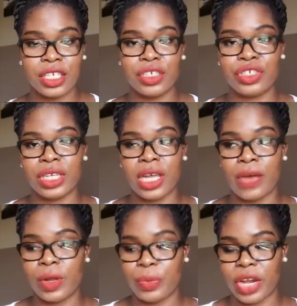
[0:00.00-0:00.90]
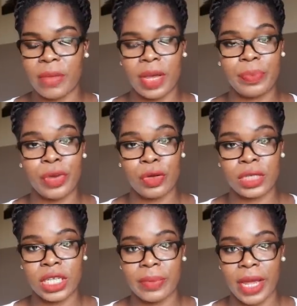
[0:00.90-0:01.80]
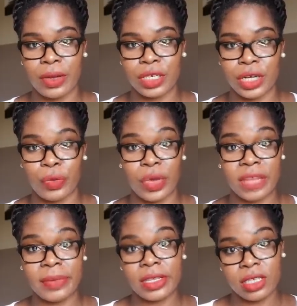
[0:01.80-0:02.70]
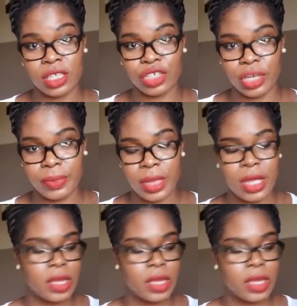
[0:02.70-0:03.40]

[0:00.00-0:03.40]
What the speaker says: And usually I will bring my protein powder with me to the gym.